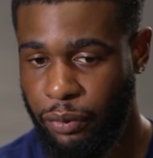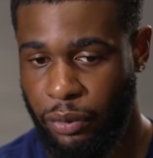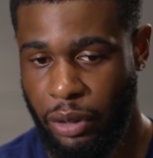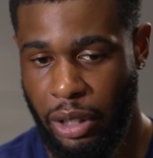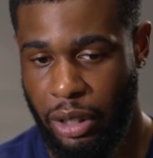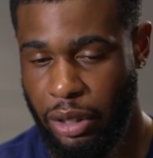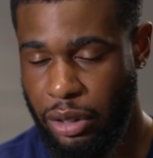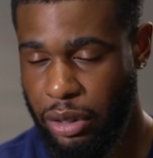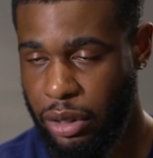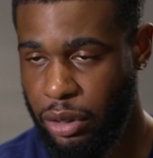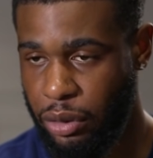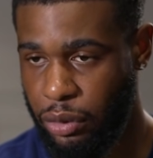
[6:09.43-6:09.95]

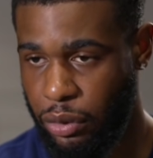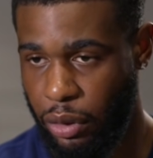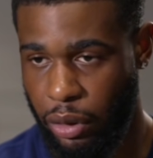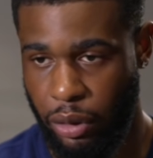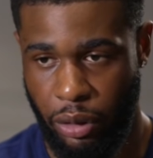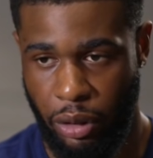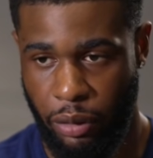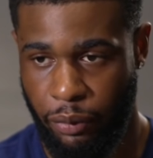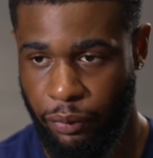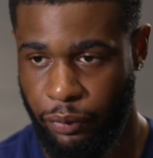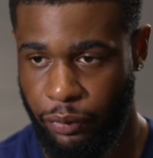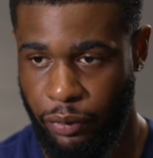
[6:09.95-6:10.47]
like I said,
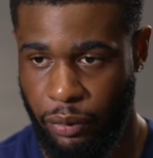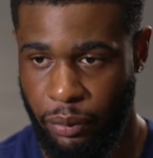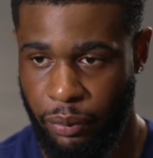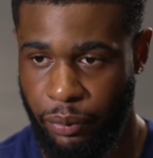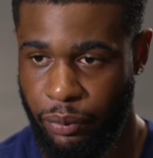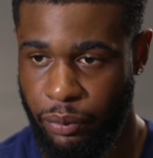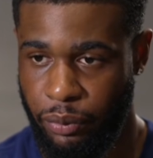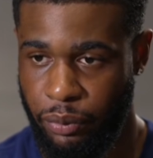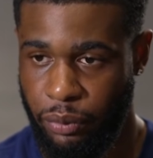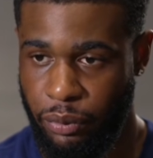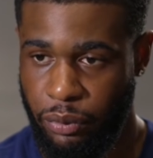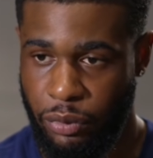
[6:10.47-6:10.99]
growing up
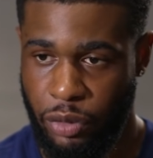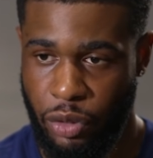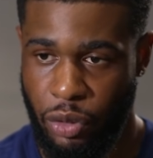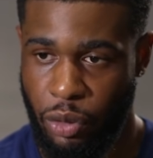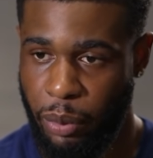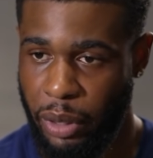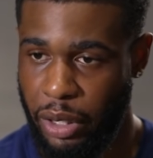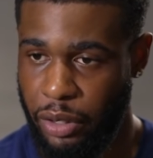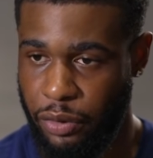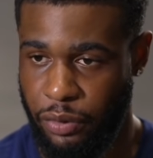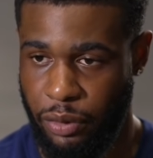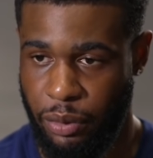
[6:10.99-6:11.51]
from 2
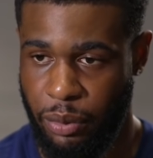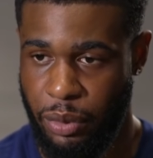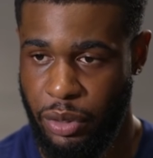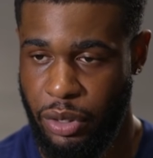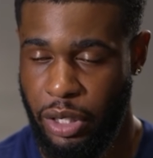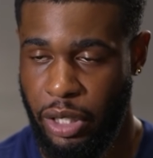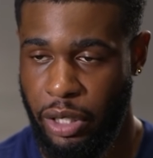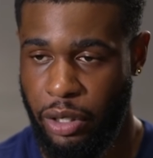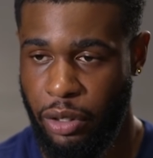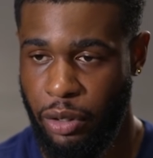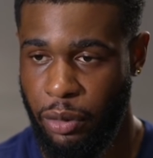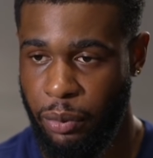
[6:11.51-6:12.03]
miles from the
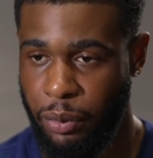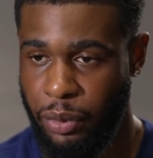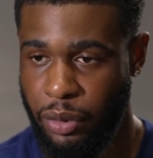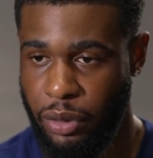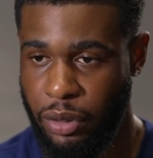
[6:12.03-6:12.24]
stadium,